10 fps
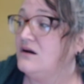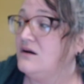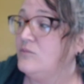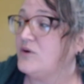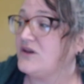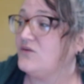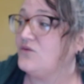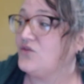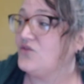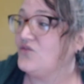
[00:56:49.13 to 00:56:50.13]
But
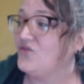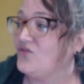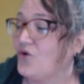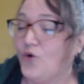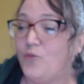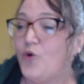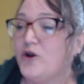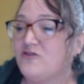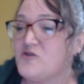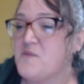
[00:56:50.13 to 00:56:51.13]
the whole point
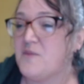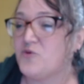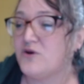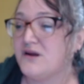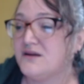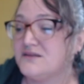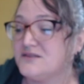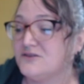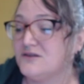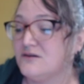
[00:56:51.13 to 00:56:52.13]
of remembering is so
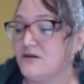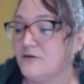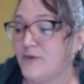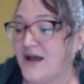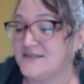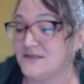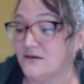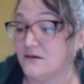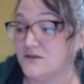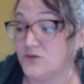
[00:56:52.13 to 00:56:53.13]
that you can pass it
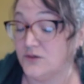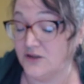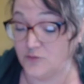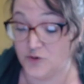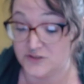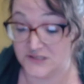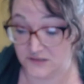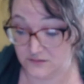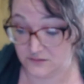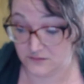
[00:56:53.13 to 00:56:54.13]
on to another
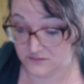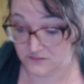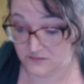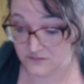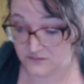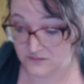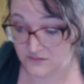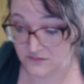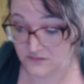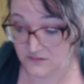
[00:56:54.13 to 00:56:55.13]
person.
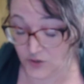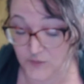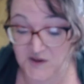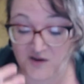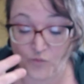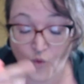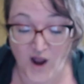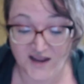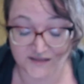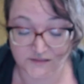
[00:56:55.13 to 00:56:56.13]
You become
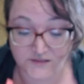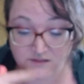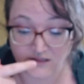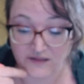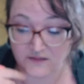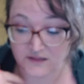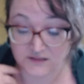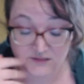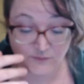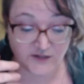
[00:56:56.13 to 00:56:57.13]
wise so that the
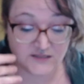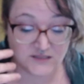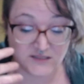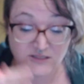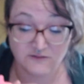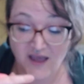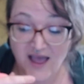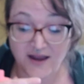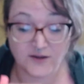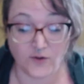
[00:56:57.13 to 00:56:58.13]
experiences you've
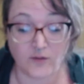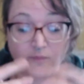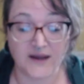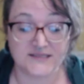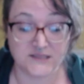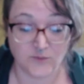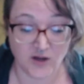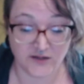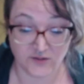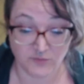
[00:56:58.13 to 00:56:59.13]
had, you can pass them
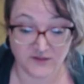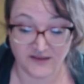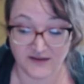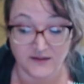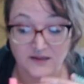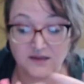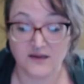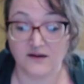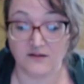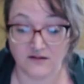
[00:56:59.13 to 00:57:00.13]
on. You can be like,
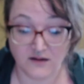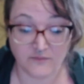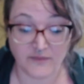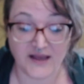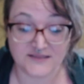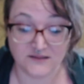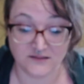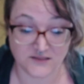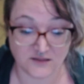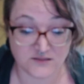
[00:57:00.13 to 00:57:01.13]
here, I'm passing
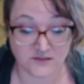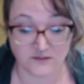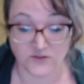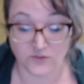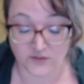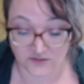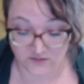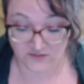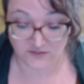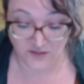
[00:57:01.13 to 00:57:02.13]
these on so that you can
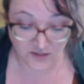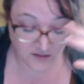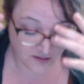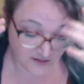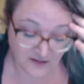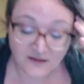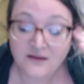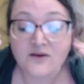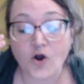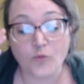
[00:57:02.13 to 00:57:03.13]

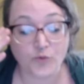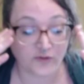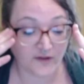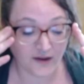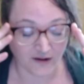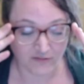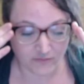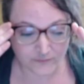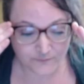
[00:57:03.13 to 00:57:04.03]
cope with life.